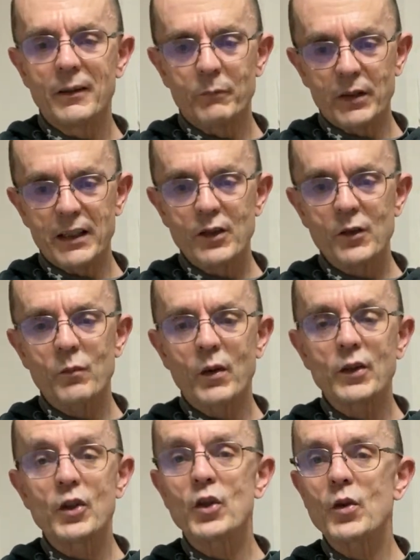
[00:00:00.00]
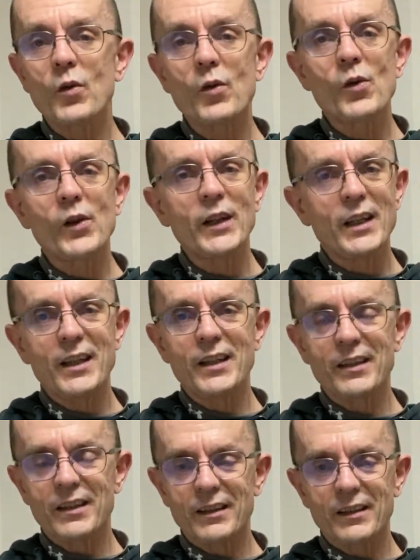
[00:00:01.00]
but this one
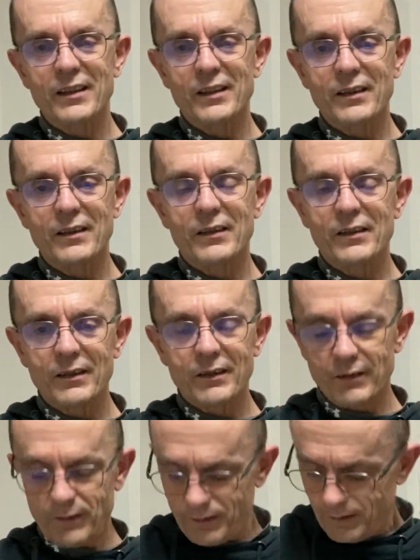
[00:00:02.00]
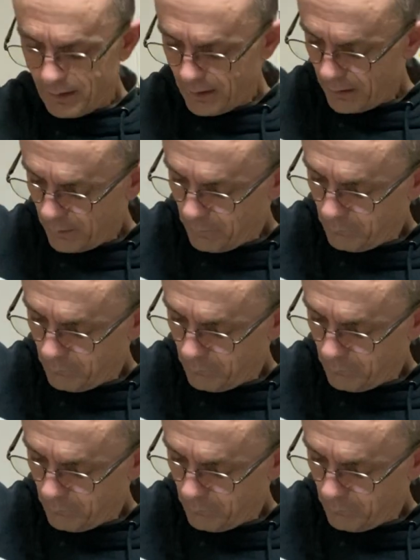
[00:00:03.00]
surely is.